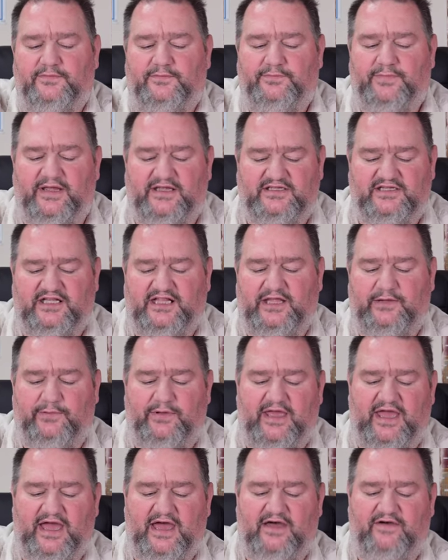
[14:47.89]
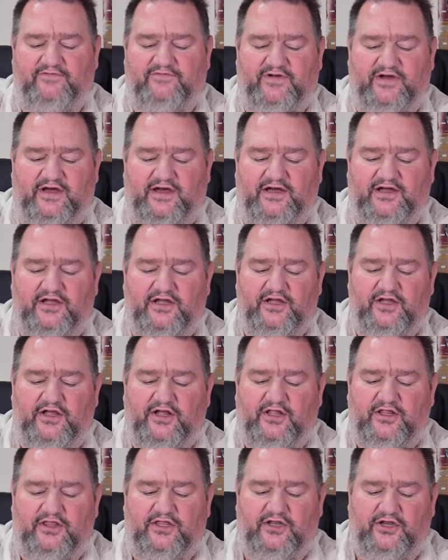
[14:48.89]
Basically, we have uh,
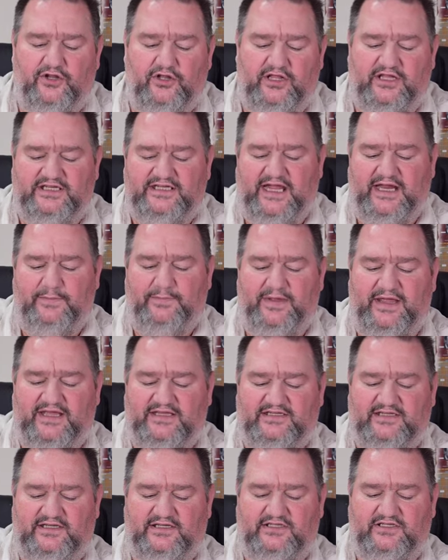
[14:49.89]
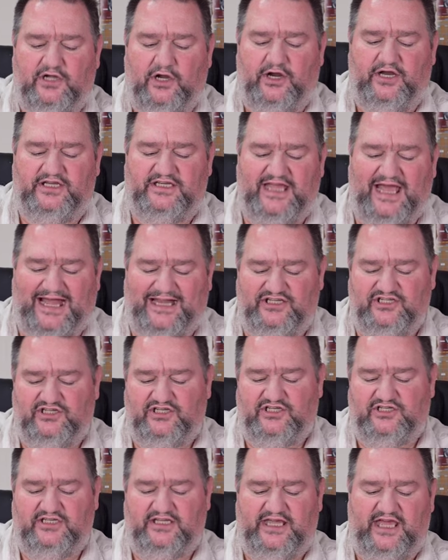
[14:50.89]
the nucleotide bases are
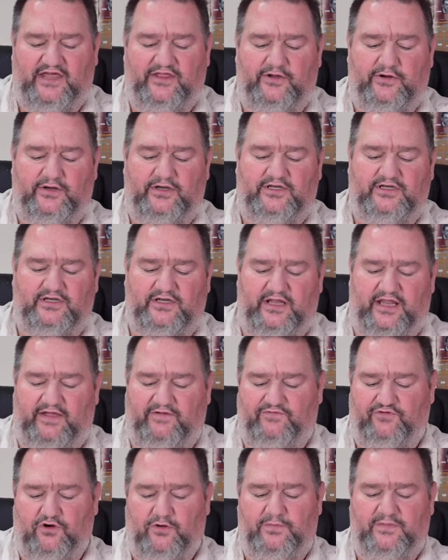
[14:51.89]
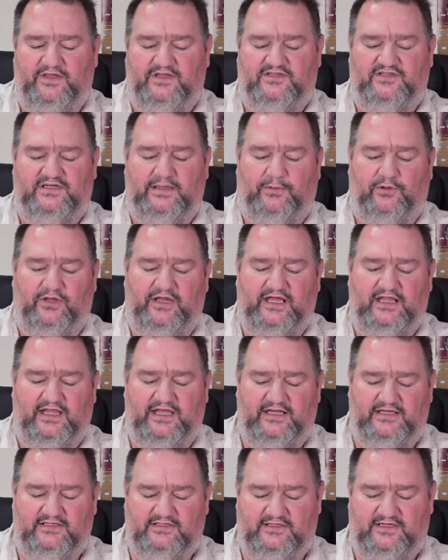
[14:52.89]
attached together and they form this double
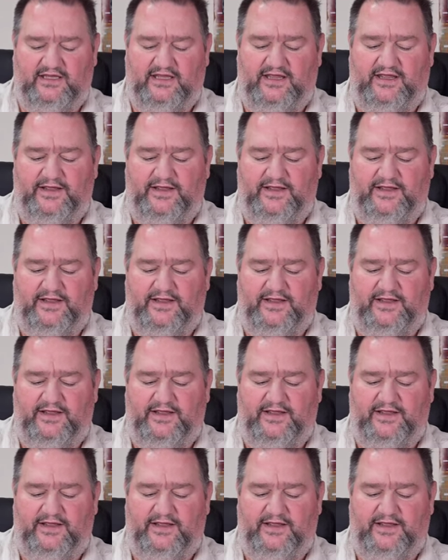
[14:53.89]
helix.